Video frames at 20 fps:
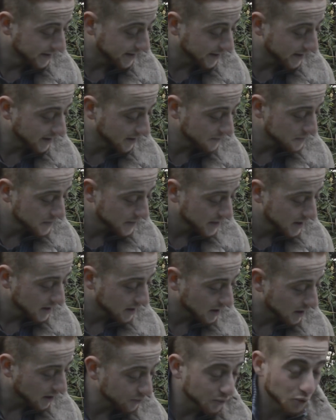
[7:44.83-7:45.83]

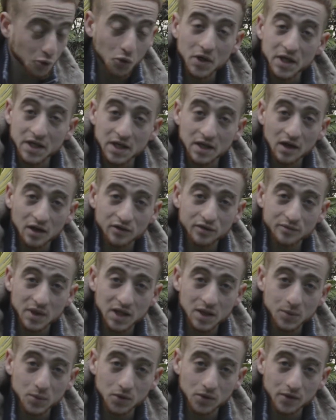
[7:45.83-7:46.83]
I brought in enough
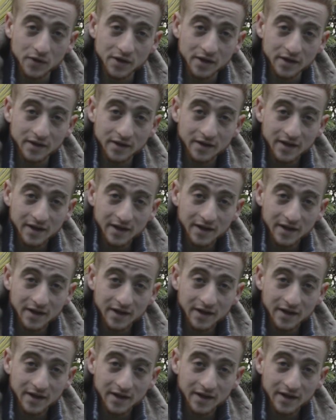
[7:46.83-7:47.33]
people that